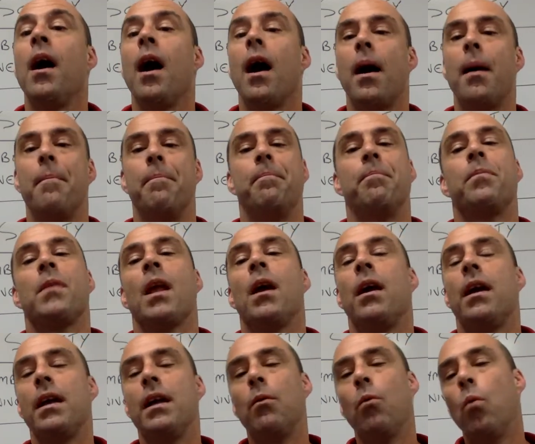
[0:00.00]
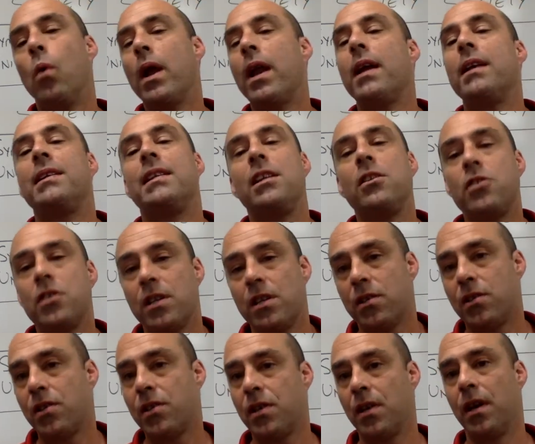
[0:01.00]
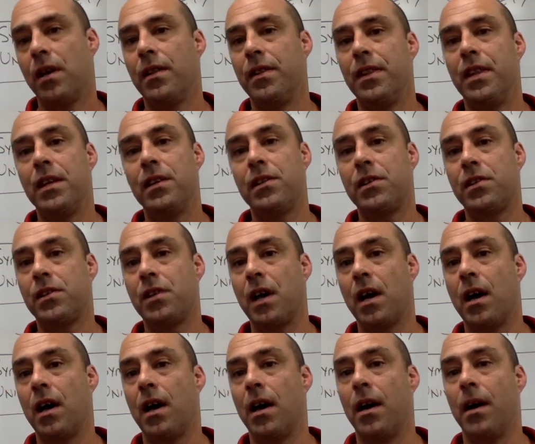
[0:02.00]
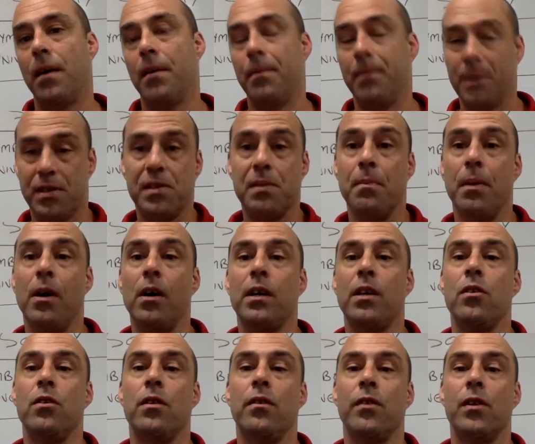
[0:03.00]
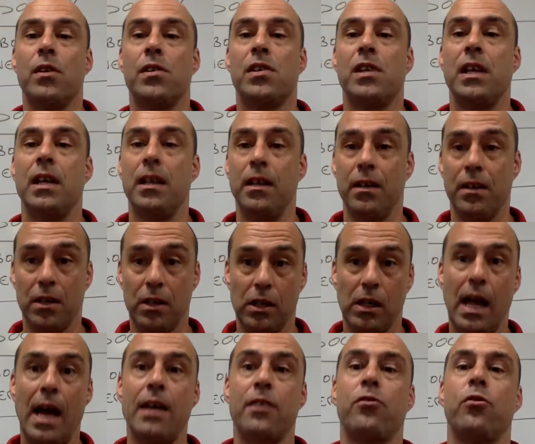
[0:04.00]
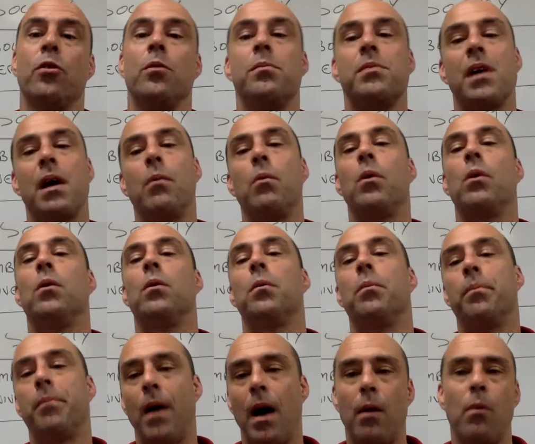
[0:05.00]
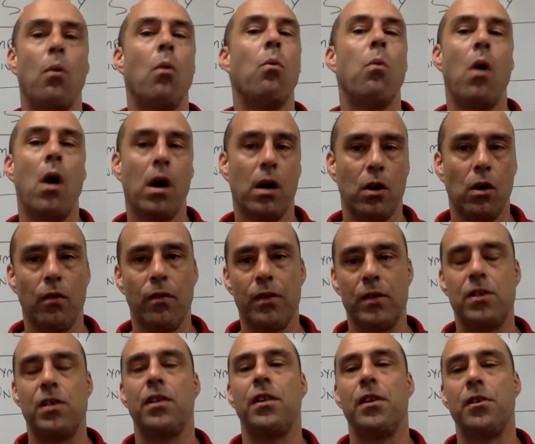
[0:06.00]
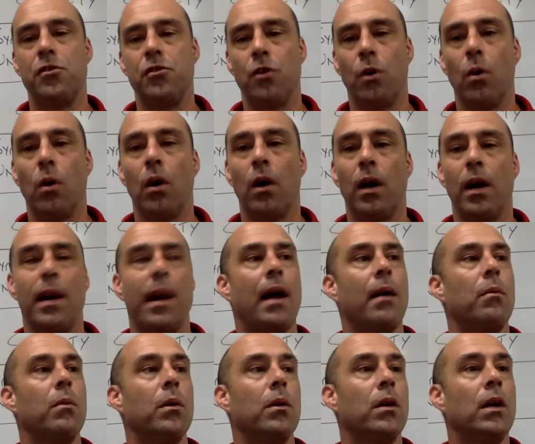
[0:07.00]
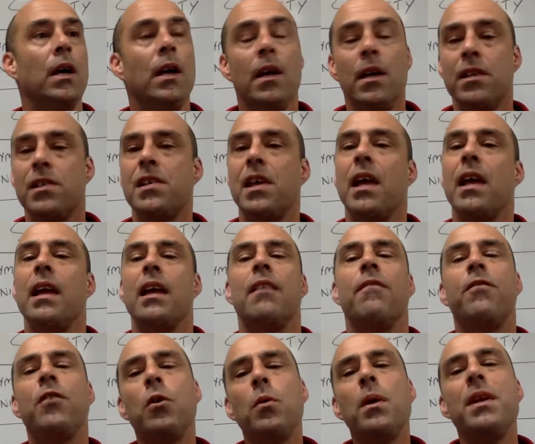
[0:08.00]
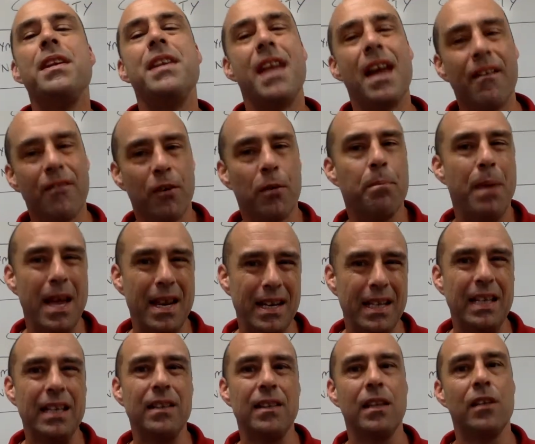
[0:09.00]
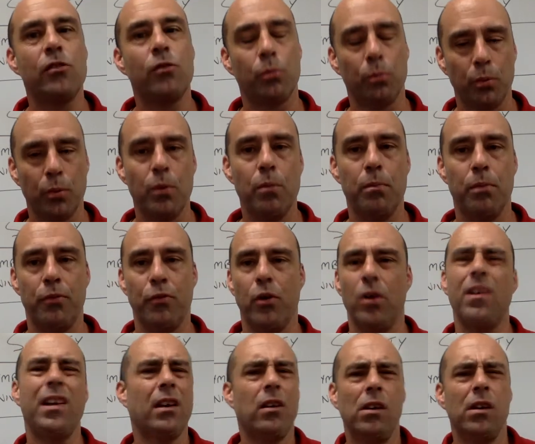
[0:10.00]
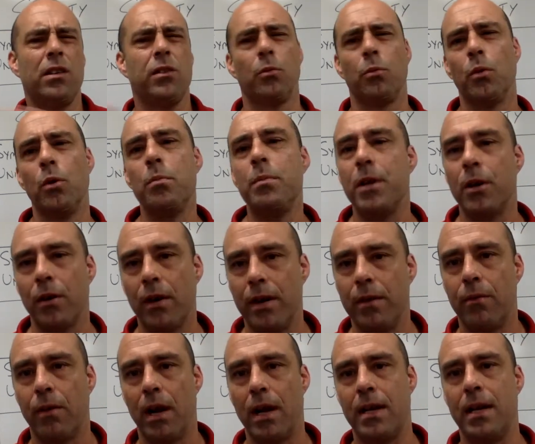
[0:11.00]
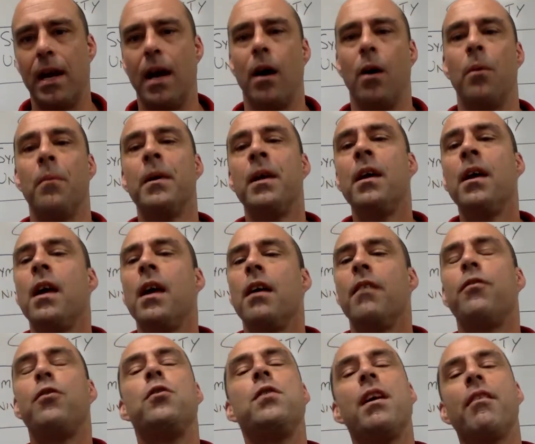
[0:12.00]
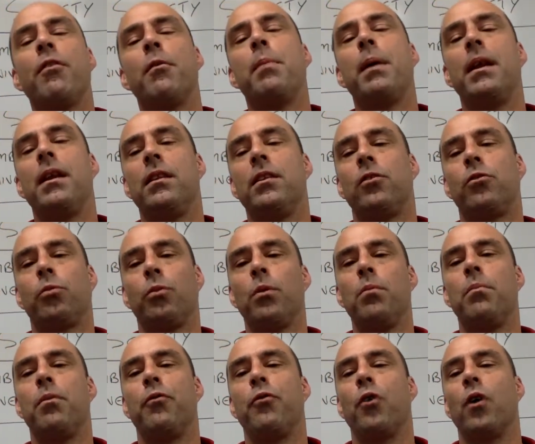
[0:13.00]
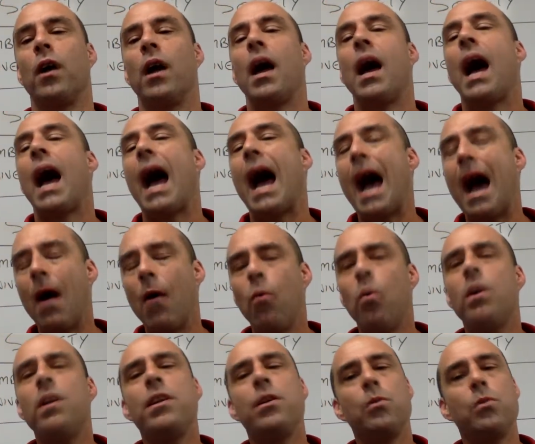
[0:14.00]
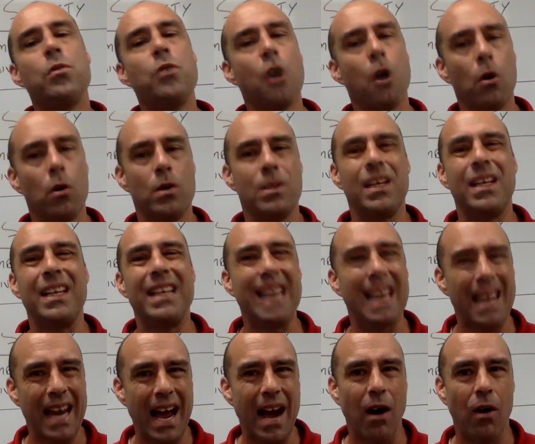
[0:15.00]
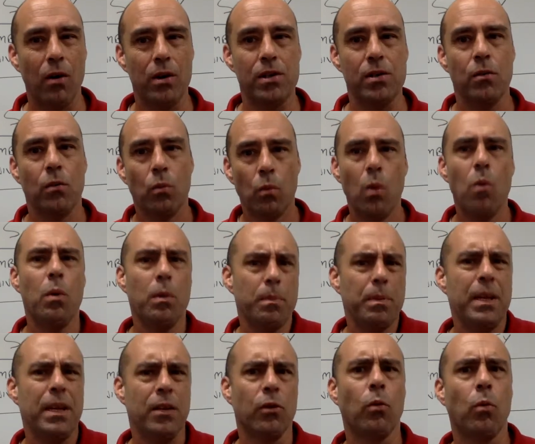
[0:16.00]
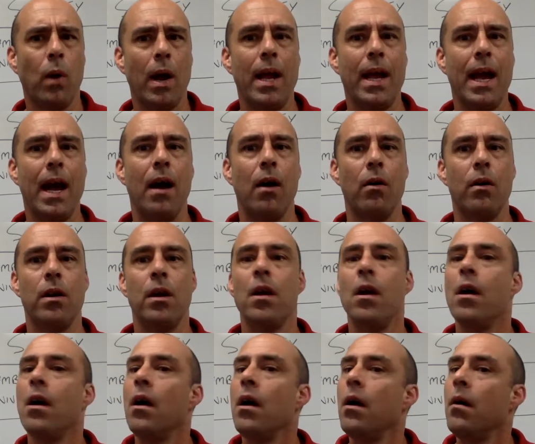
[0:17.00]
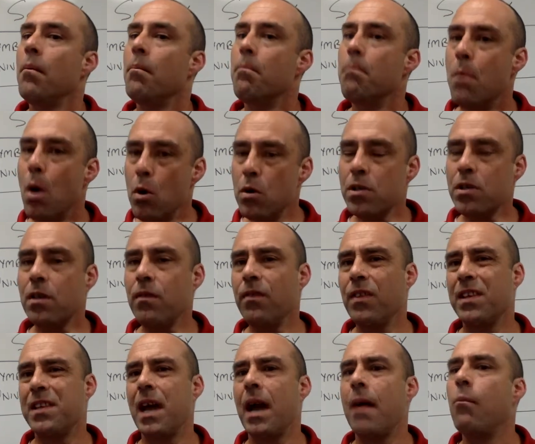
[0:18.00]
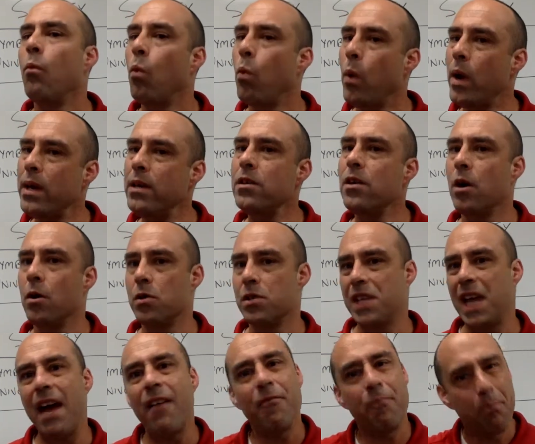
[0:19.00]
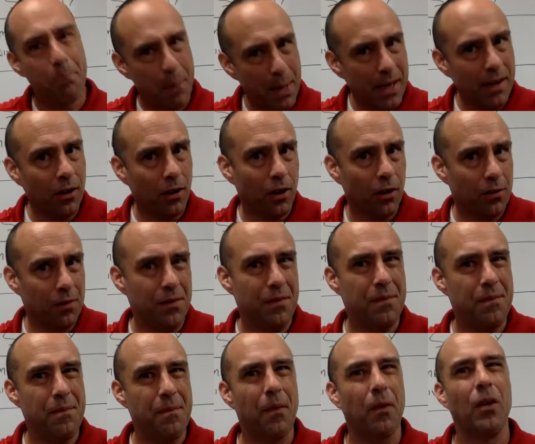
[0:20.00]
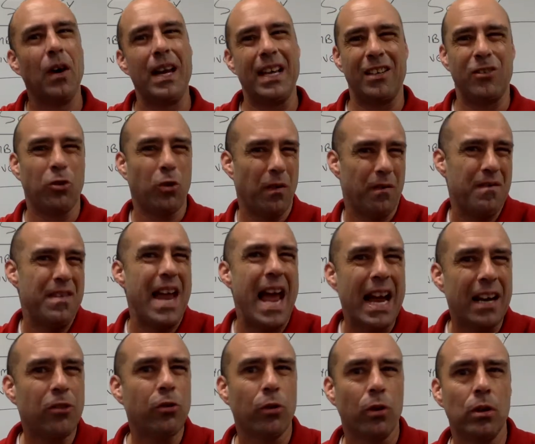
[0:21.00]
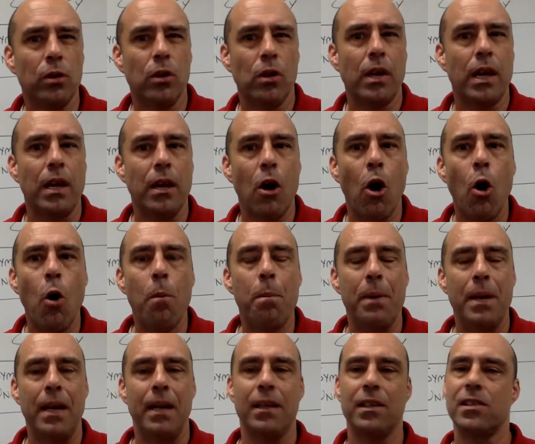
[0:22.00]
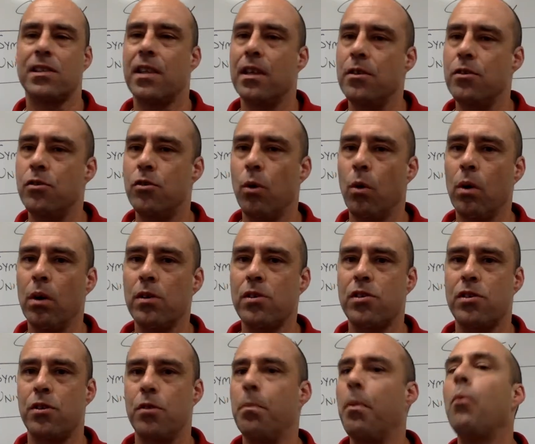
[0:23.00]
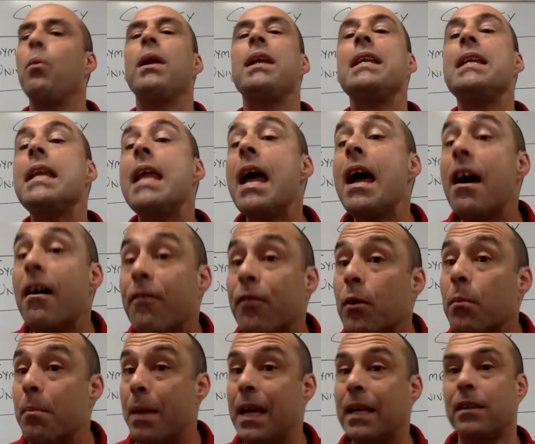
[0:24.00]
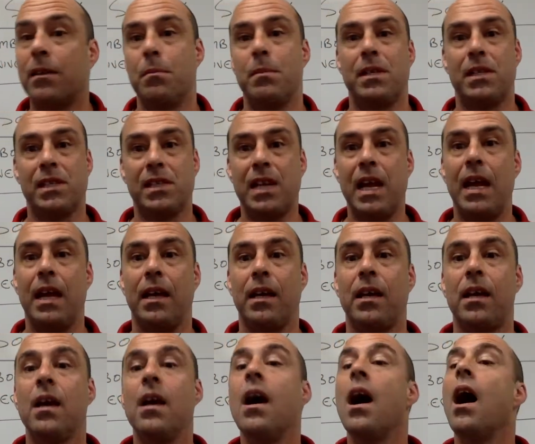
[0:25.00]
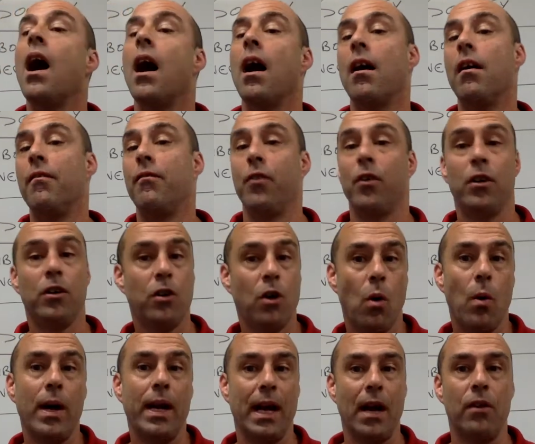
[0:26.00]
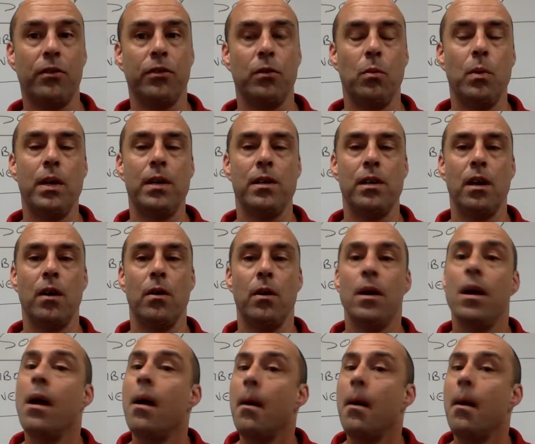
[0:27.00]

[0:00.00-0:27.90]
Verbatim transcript: Um, when I teach this this uh, the symbolic universe in classrooms, I will I will walk over to the door and I will say, if you had never been in this room before, take a look at the room you're in right now. If you'd never been in this room before, how would you know to get out? What would be your way out? Most of the time, windows have bigger like sort of natural looking openings than doors do, but we never make the mistake of going out the window.